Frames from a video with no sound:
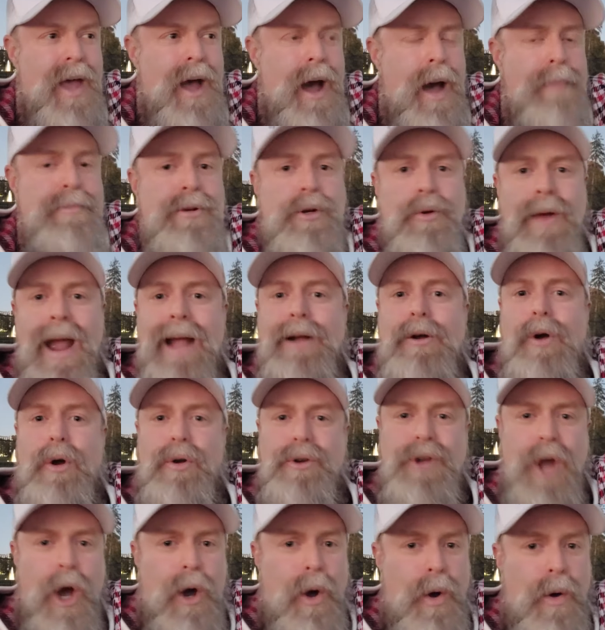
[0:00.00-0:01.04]
um, Grant
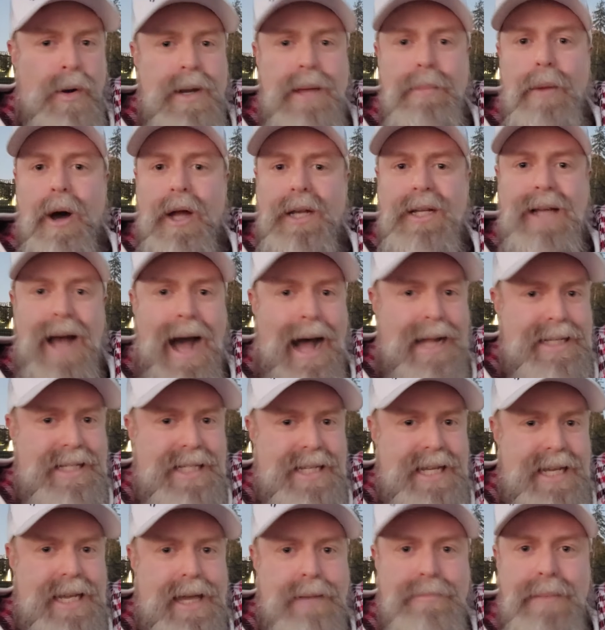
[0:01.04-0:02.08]
Cardone, Iman
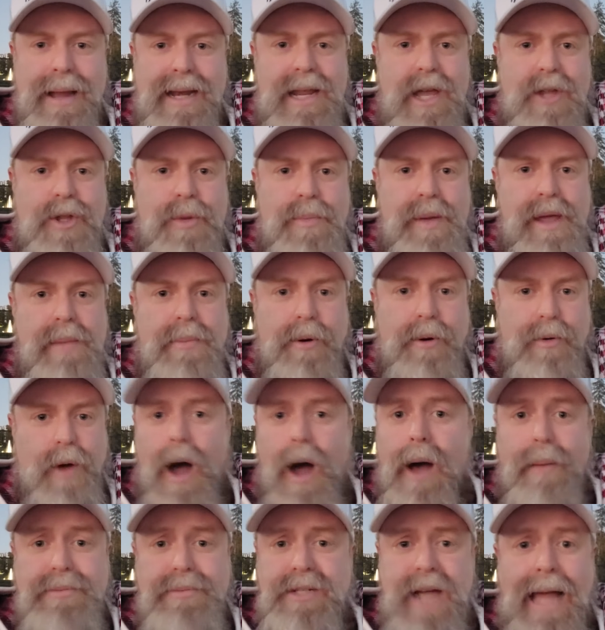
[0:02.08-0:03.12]
Gadzhi, and many other people,
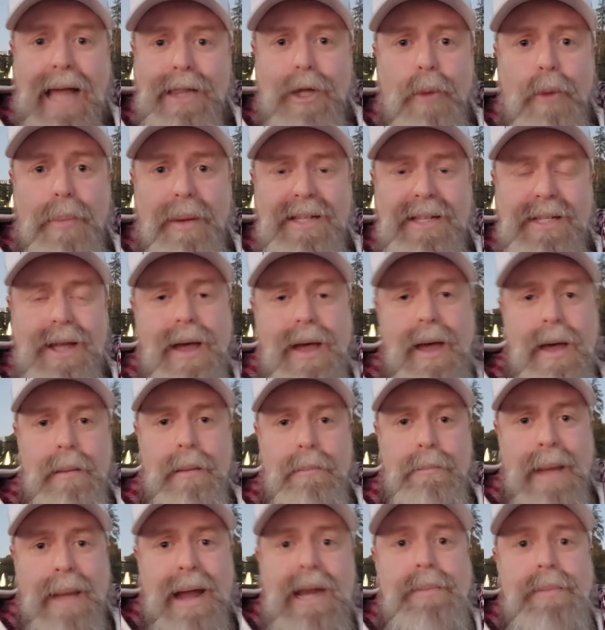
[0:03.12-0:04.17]
uh, Tai Lopez,
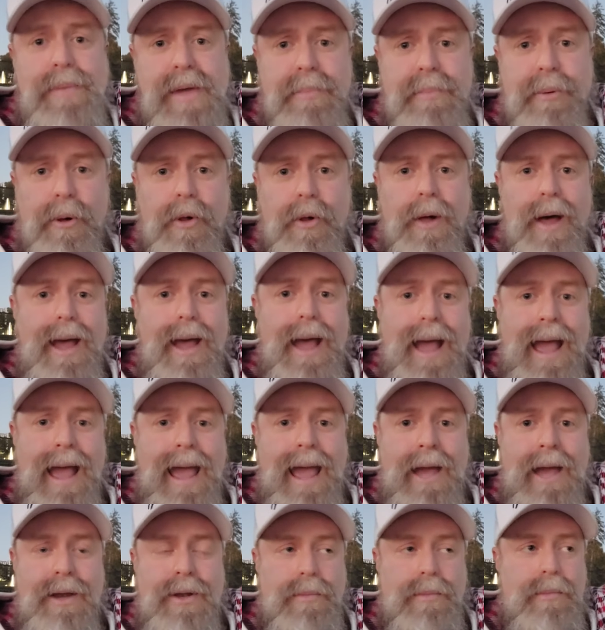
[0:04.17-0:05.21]
many people.
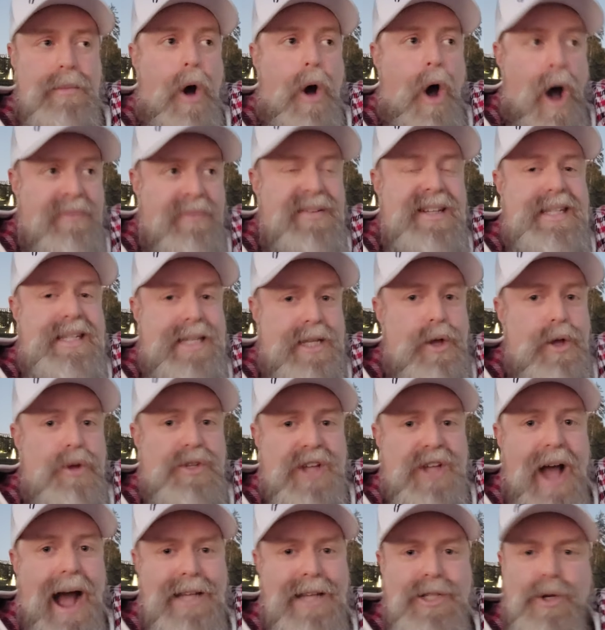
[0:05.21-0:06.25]
And obviously,
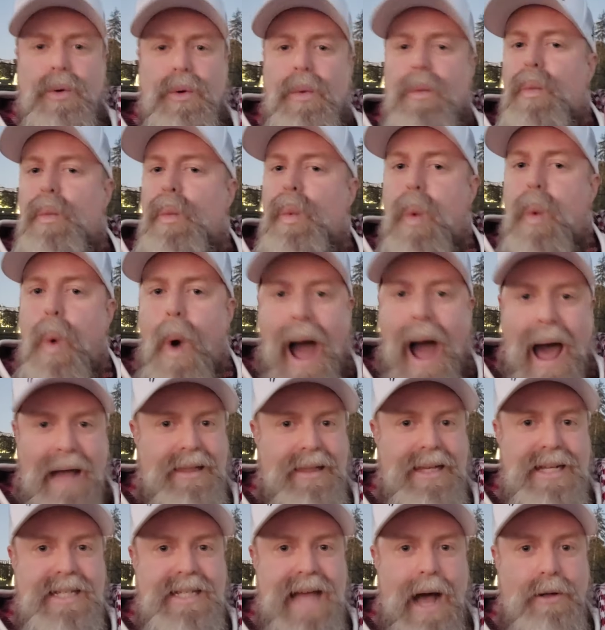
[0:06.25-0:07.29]
those guys are
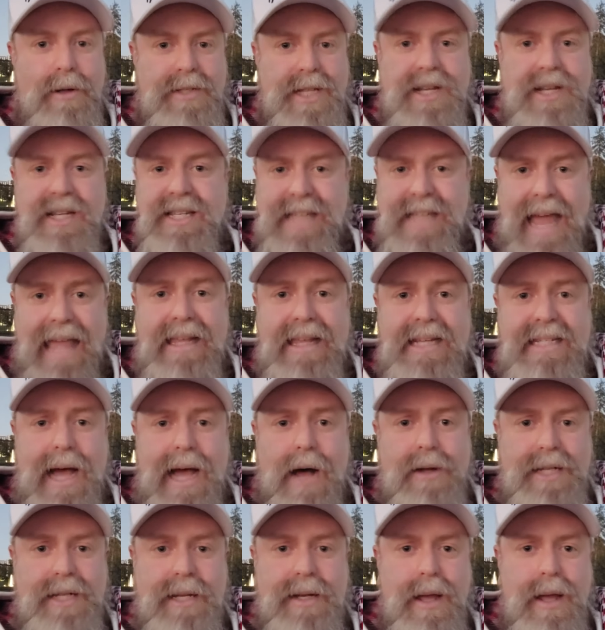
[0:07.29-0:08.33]
wildly talented, insanely
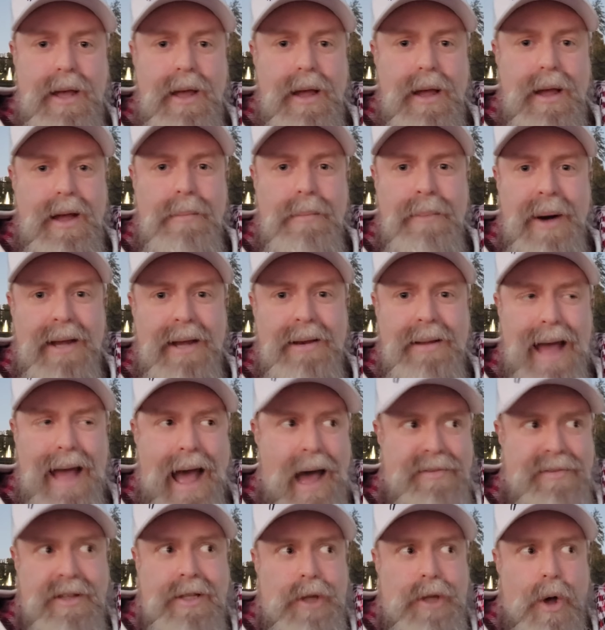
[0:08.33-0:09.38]
talented. But
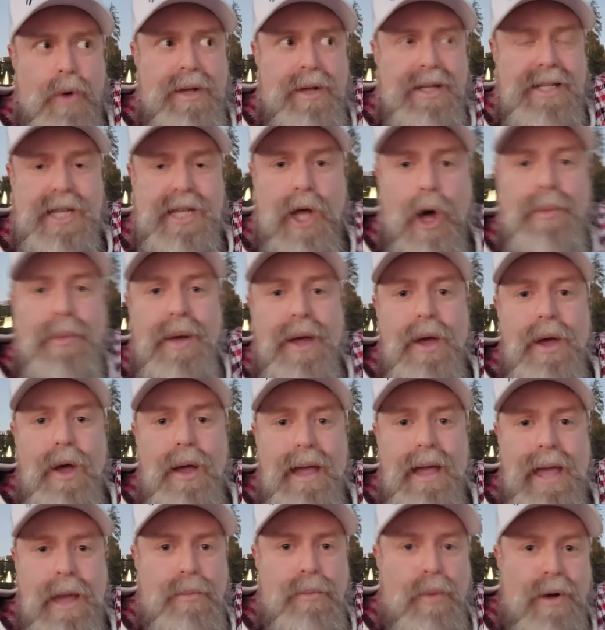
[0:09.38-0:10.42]
having Logan's help
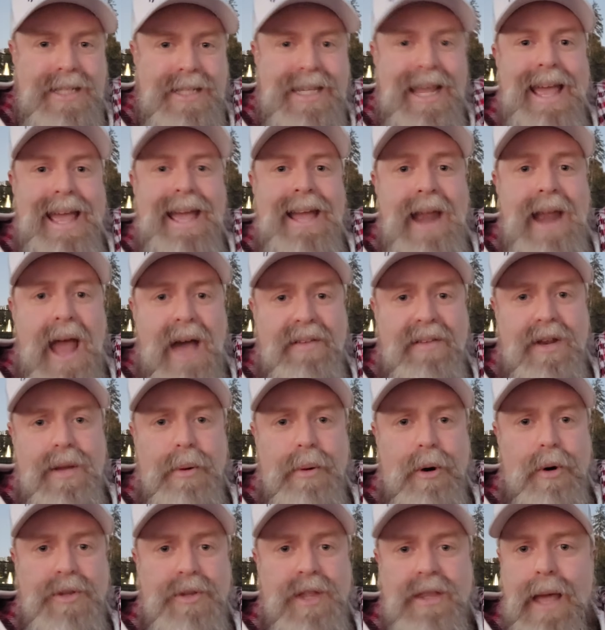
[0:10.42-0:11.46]
it was
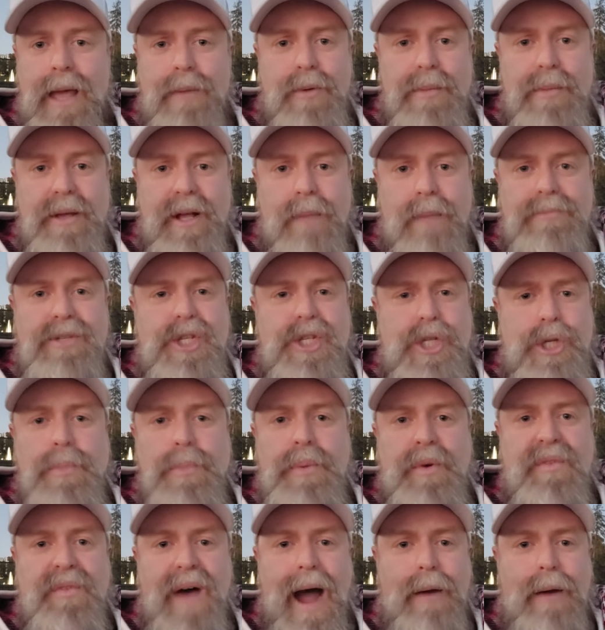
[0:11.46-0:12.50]
inevitable that they would become
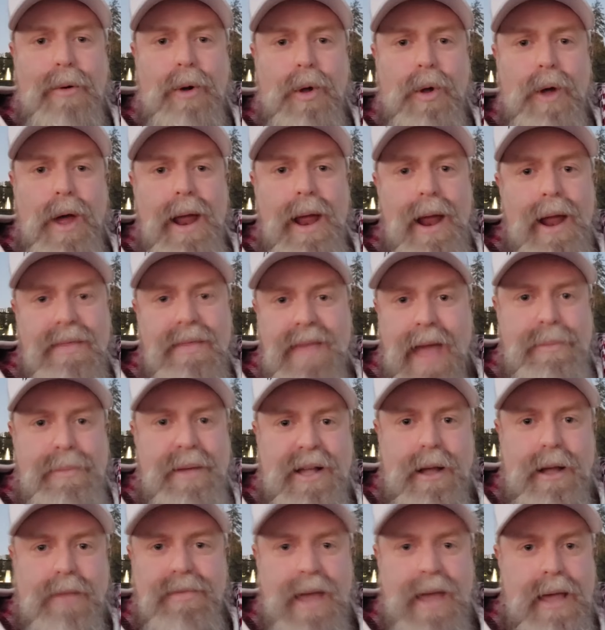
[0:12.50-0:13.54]
super viral. They,
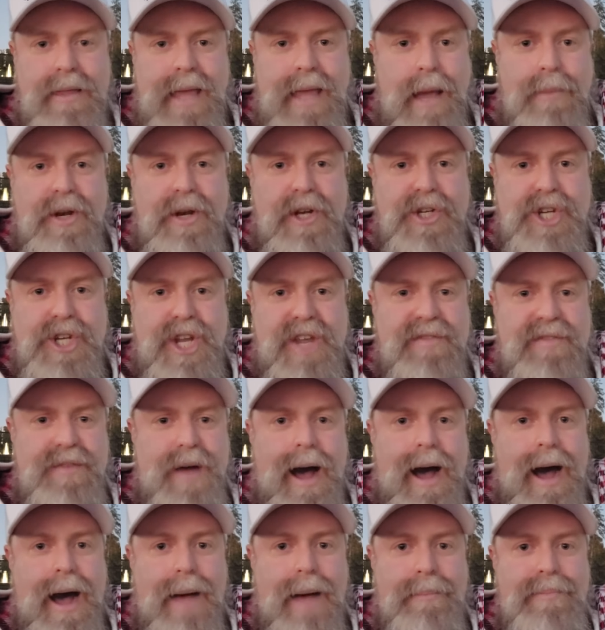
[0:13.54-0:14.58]
bec- they, they, would achieve
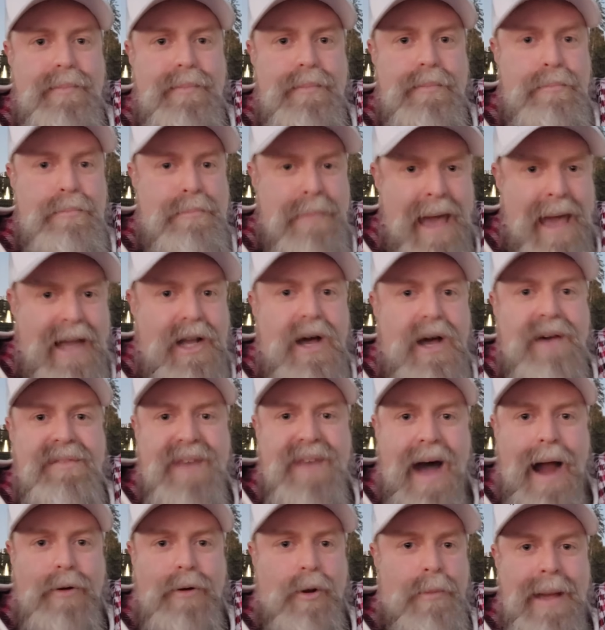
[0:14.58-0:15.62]
uh, mega
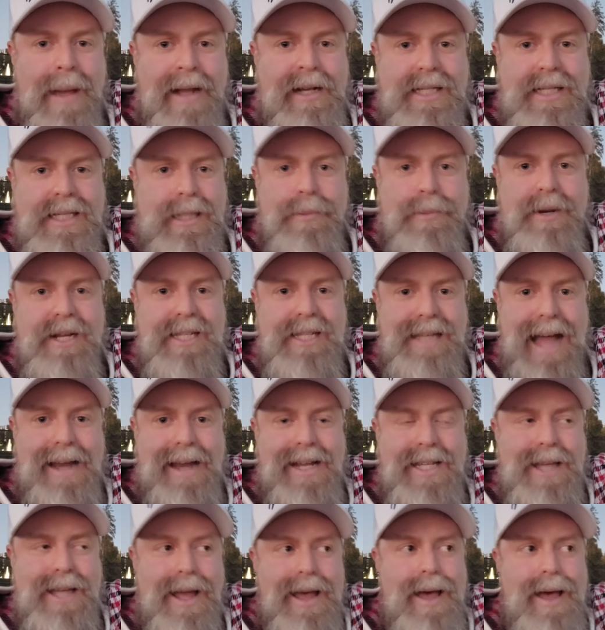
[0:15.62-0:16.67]
viral, mega celebrity
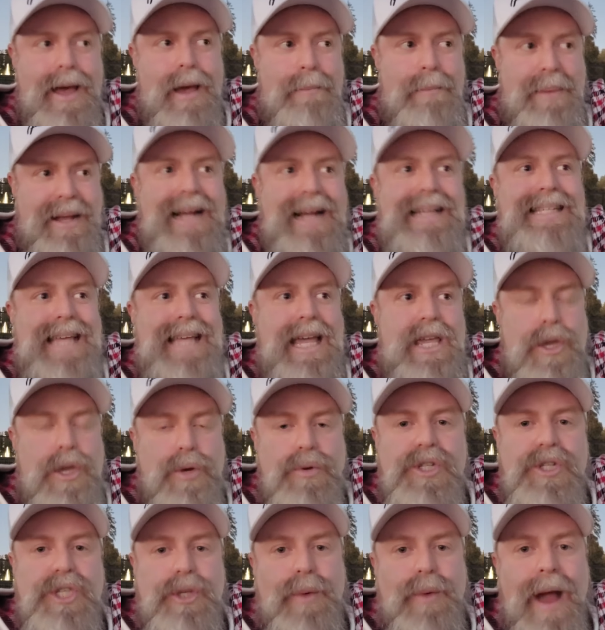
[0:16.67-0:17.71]
status because they
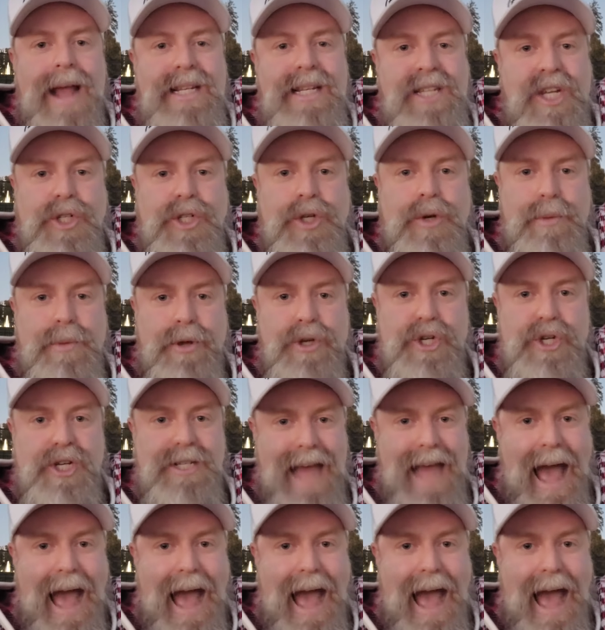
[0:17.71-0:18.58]
used the right distribution